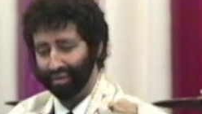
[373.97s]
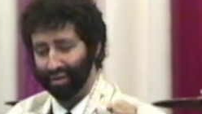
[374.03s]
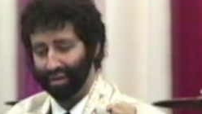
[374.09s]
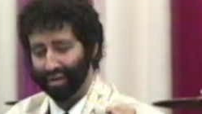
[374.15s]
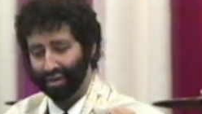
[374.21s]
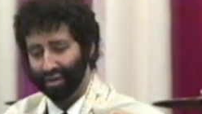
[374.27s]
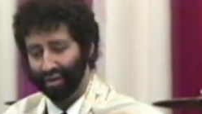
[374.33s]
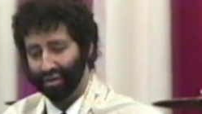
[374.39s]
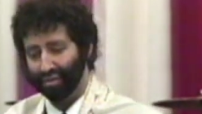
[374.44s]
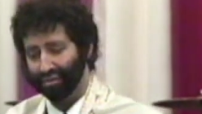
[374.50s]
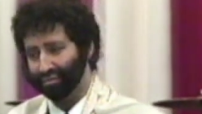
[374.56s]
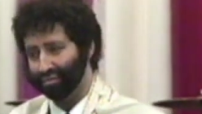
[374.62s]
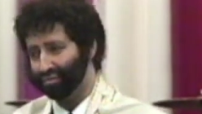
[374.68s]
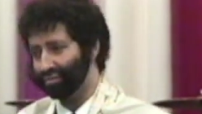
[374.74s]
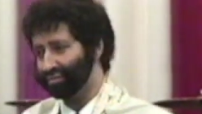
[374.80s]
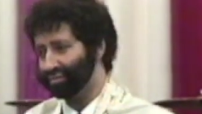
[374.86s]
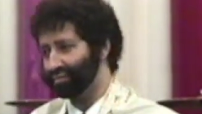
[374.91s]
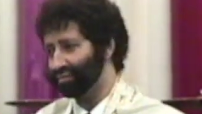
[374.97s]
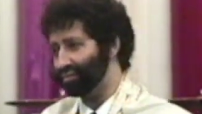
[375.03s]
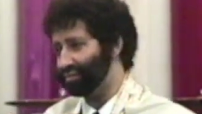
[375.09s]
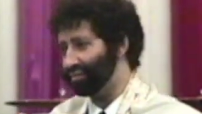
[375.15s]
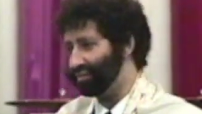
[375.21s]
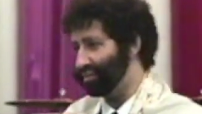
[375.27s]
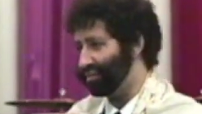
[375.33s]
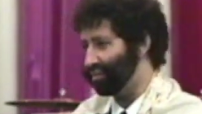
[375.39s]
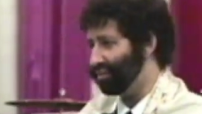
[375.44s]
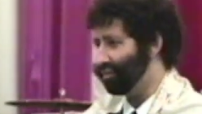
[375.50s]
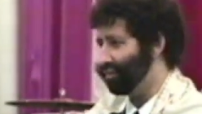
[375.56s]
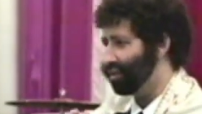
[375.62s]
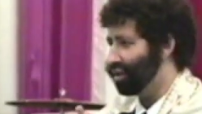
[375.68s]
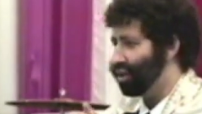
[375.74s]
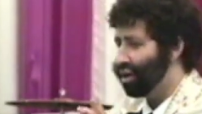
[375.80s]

No one is speaking in this clip.